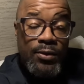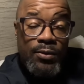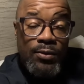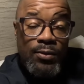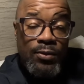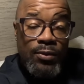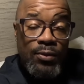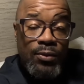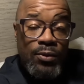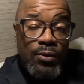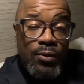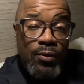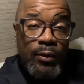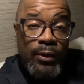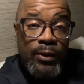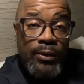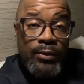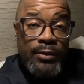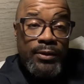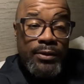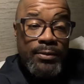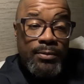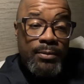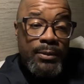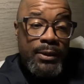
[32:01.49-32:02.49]
you
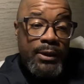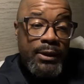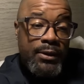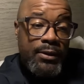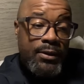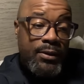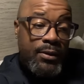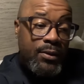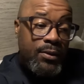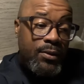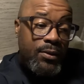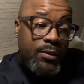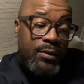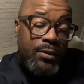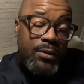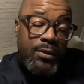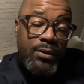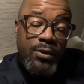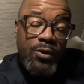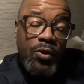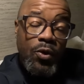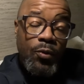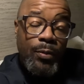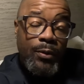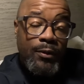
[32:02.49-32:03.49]
grill some meat on
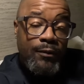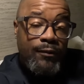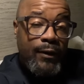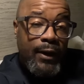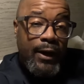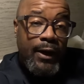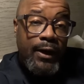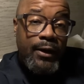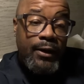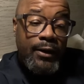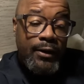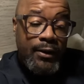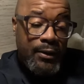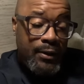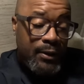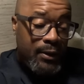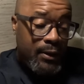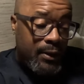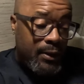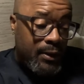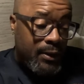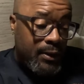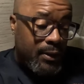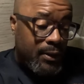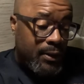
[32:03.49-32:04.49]
an open fire.
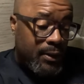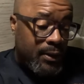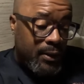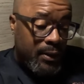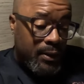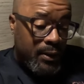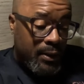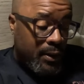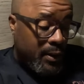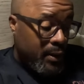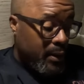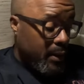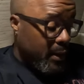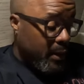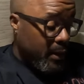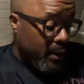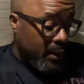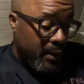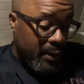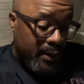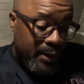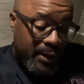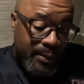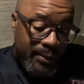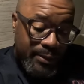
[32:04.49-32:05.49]

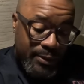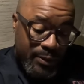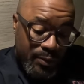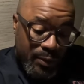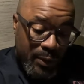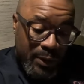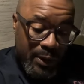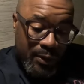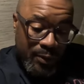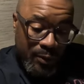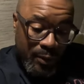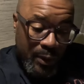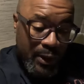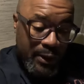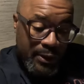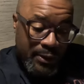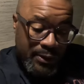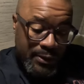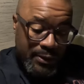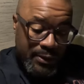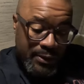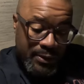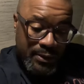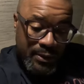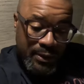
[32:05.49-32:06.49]
Uh, it was what it
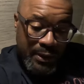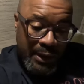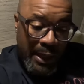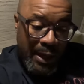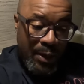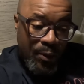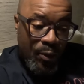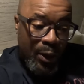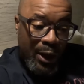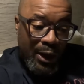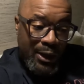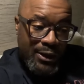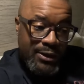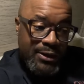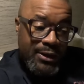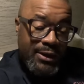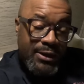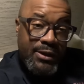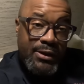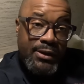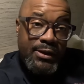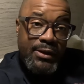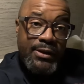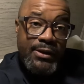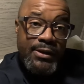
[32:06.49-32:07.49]
was. I washed
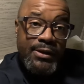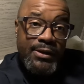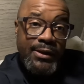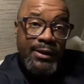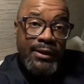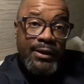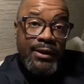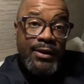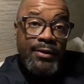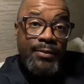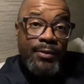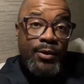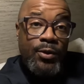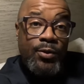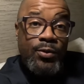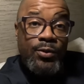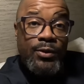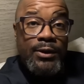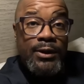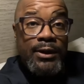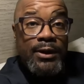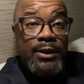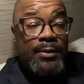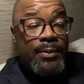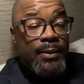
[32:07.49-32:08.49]
dishes in the communal
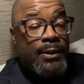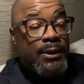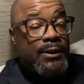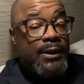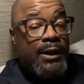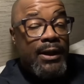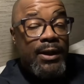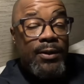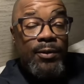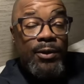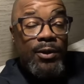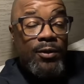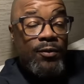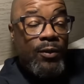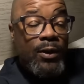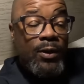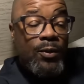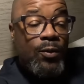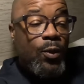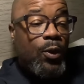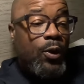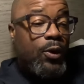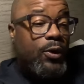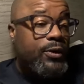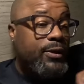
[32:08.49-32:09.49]
sink because I didn't want to
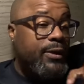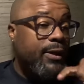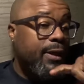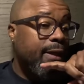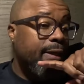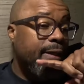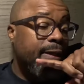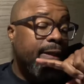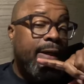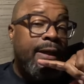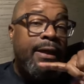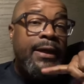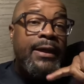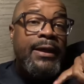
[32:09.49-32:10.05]
run water tonight